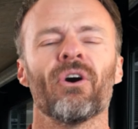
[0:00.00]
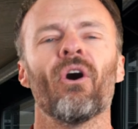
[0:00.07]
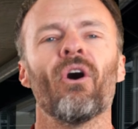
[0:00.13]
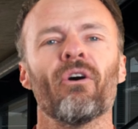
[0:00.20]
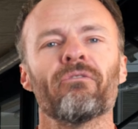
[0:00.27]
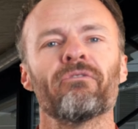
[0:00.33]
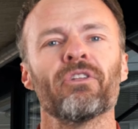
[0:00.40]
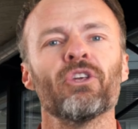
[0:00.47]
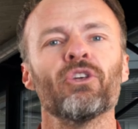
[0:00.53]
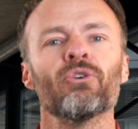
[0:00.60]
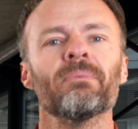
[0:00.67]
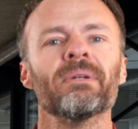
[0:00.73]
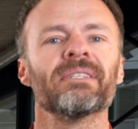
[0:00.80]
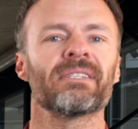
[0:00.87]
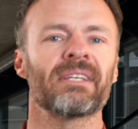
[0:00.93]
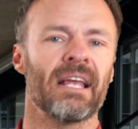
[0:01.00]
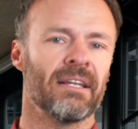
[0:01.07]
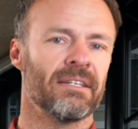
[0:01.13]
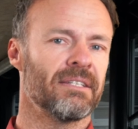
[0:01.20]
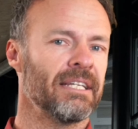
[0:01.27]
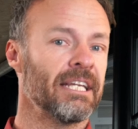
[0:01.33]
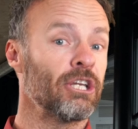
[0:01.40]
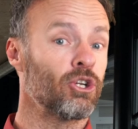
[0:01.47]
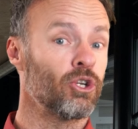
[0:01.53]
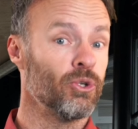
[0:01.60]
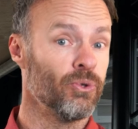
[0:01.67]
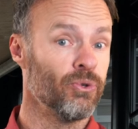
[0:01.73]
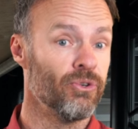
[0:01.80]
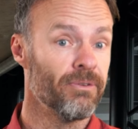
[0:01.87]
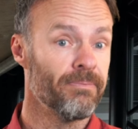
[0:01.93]
of the human skeleton
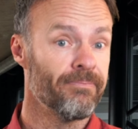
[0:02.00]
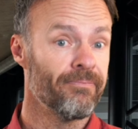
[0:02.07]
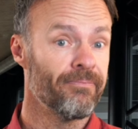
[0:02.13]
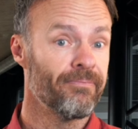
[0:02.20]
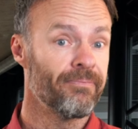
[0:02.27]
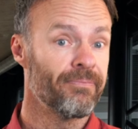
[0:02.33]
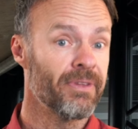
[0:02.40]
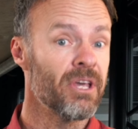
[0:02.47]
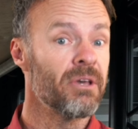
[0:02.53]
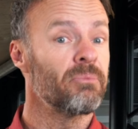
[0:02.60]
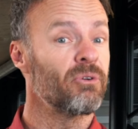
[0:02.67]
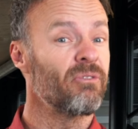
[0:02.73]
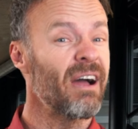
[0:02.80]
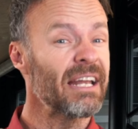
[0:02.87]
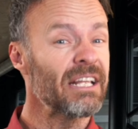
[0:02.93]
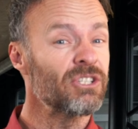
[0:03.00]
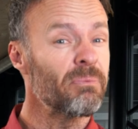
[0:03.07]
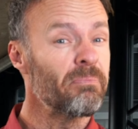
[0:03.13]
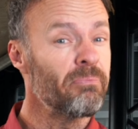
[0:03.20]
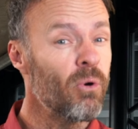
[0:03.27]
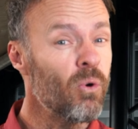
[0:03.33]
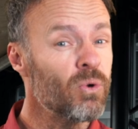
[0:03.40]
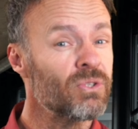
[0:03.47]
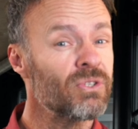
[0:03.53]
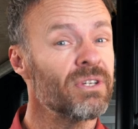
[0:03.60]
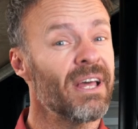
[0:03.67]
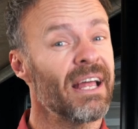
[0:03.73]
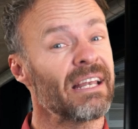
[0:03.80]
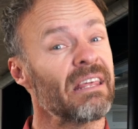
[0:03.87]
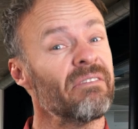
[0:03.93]
include providing support
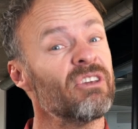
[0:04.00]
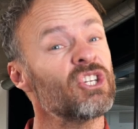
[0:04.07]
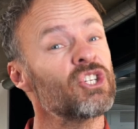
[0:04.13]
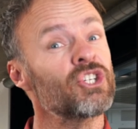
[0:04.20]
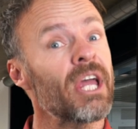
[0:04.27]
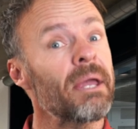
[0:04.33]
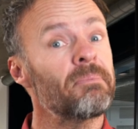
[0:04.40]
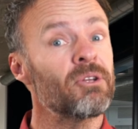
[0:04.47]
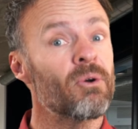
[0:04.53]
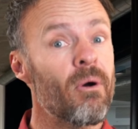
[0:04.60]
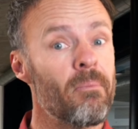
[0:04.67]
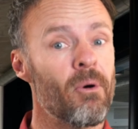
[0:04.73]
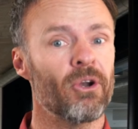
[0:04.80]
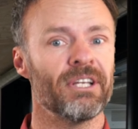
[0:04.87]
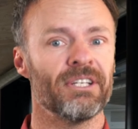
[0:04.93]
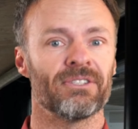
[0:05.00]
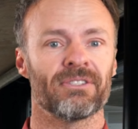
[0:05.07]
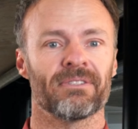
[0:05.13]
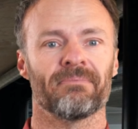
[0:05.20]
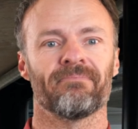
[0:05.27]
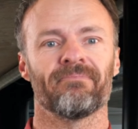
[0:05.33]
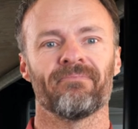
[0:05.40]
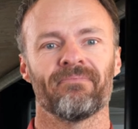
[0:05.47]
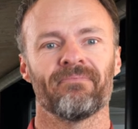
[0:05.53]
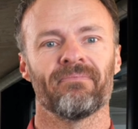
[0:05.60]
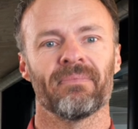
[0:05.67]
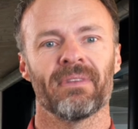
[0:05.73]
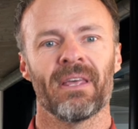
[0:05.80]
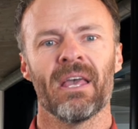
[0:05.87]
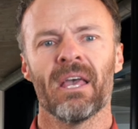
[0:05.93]
and giving shape to our bodies,
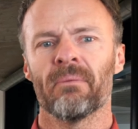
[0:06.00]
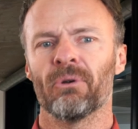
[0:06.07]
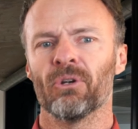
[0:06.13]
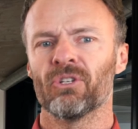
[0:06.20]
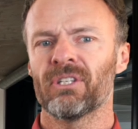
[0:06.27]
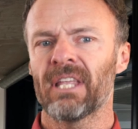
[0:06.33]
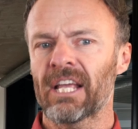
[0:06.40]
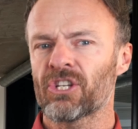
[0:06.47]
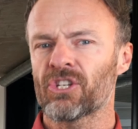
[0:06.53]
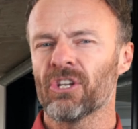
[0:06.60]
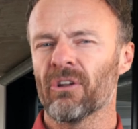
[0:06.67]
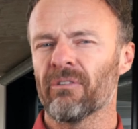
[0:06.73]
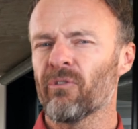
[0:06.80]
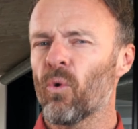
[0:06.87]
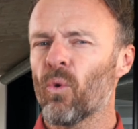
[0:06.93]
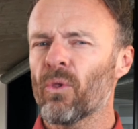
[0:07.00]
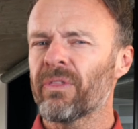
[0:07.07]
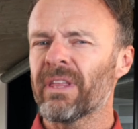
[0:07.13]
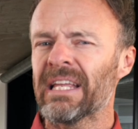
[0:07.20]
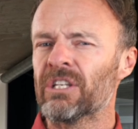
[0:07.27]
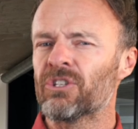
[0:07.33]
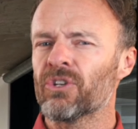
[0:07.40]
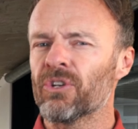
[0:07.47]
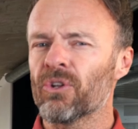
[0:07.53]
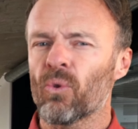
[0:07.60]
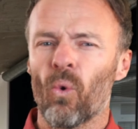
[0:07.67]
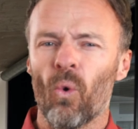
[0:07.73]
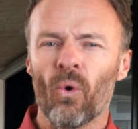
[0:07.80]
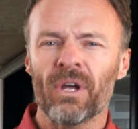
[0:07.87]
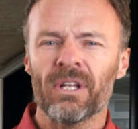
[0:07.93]
protection of all the internal
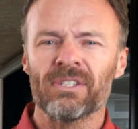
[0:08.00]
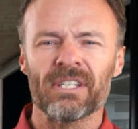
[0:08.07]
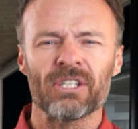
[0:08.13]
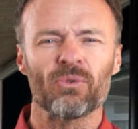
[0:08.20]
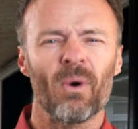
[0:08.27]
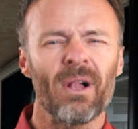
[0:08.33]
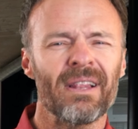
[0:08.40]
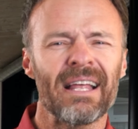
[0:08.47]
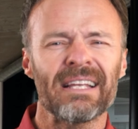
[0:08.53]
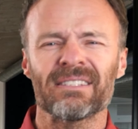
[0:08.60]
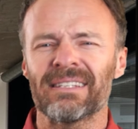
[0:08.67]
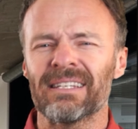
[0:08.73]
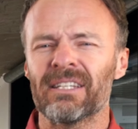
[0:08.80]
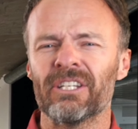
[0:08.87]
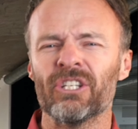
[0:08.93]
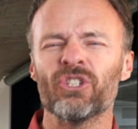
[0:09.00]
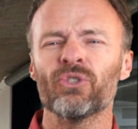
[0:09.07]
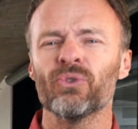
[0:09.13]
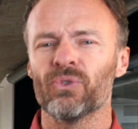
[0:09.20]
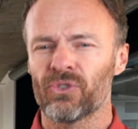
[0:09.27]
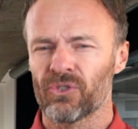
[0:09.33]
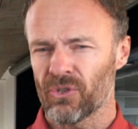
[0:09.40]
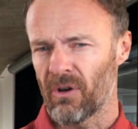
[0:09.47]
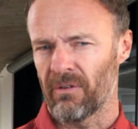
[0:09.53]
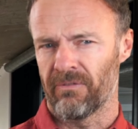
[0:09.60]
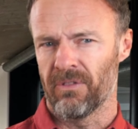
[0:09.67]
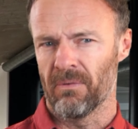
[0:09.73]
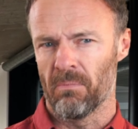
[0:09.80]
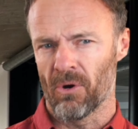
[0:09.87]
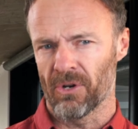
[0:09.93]
organs as well as the tissues of
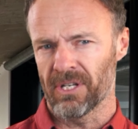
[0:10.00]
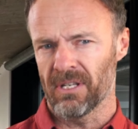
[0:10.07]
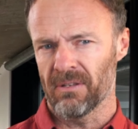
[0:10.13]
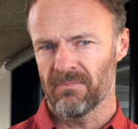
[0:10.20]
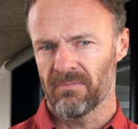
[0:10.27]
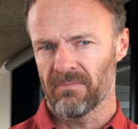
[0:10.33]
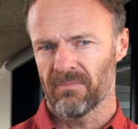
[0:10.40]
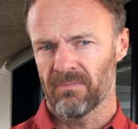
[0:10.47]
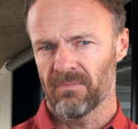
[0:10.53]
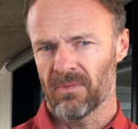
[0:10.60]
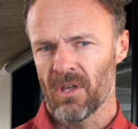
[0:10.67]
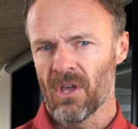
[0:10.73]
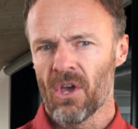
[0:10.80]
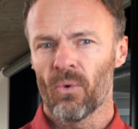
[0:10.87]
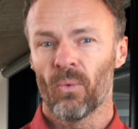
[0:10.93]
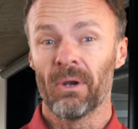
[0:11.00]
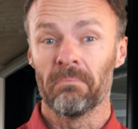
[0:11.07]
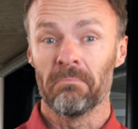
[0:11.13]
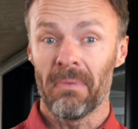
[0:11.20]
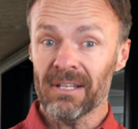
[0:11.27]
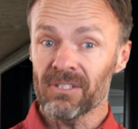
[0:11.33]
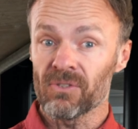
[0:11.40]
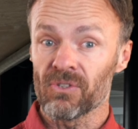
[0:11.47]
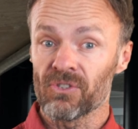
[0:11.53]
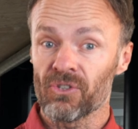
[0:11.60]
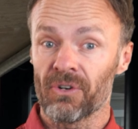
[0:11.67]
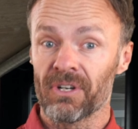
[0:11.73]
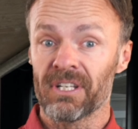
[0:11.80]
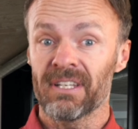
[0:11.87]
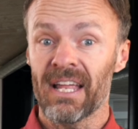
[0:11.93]
the body. When muscles
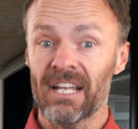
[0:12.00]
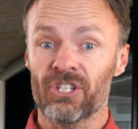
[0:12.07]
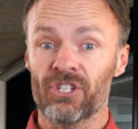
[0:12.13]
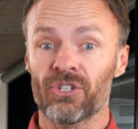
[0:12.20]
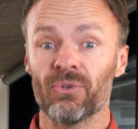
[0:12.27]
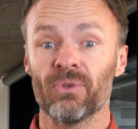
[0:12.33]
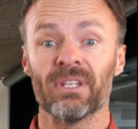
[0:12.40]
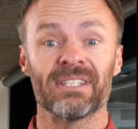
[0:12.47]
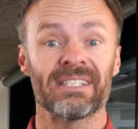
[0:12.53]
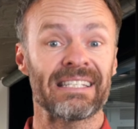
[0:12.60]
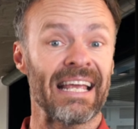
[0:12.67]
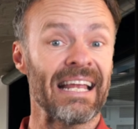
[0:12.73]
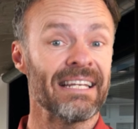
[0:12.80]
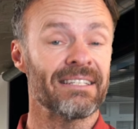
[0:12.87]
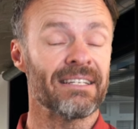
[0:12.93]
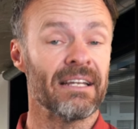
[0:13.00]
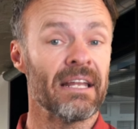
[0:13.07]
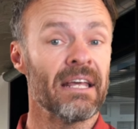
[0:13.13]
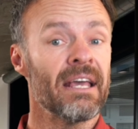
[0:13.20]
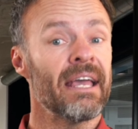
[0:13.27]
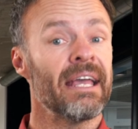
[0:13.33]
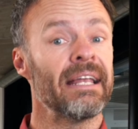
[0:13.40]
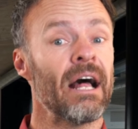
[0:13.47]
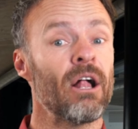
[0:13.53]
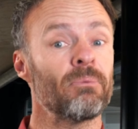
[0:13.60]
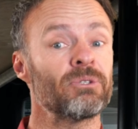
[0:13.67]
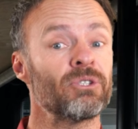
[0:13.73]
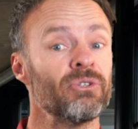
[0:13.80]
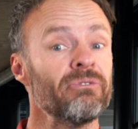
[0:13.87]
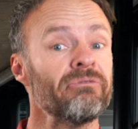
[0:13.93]
are attached to the skeleton, it
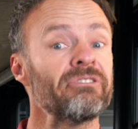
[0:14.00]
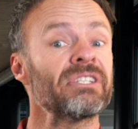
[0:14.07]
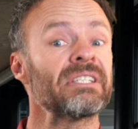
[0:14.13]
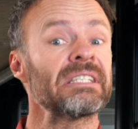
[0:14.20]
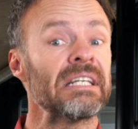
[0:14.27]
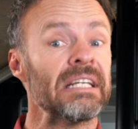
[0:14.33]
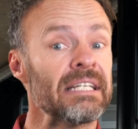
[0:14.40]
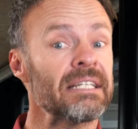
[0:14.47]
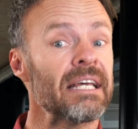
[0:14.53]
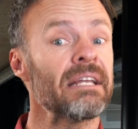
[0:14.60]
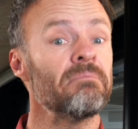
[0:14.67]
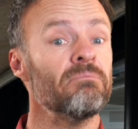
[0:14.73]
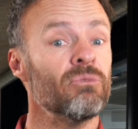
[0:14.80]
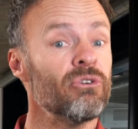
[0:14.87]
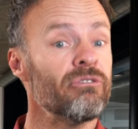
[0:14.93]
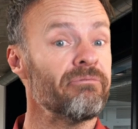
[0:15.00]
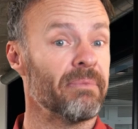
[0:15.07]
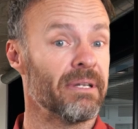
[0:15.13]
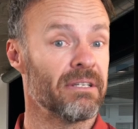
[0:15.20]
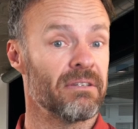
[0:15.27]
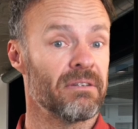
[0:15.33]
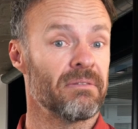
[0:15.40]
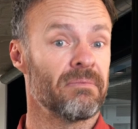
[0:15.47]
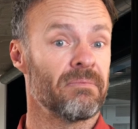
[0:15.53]
helps to facilitate movement.